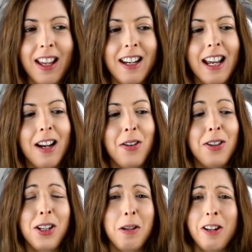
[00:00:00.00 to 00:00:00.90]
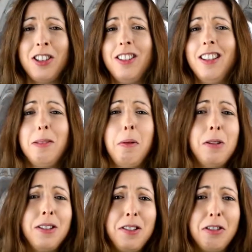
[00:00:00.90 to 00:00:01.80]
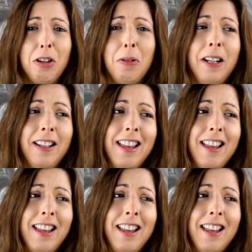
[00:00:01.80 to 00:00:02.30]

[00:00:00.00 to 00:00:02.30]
Now, as you can imagine, as my business is growing,